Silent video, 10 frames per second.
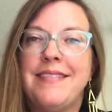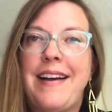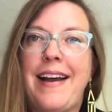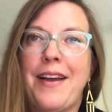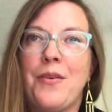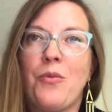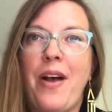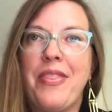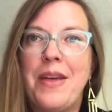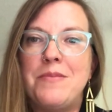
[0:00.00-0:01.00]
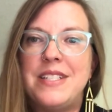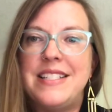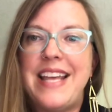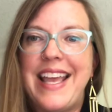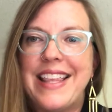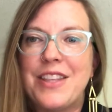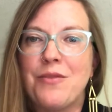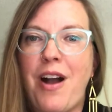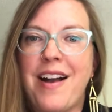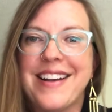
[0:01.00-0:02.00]
I want them to take the
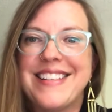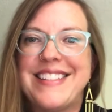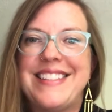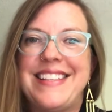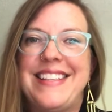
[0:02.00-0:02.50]
rocks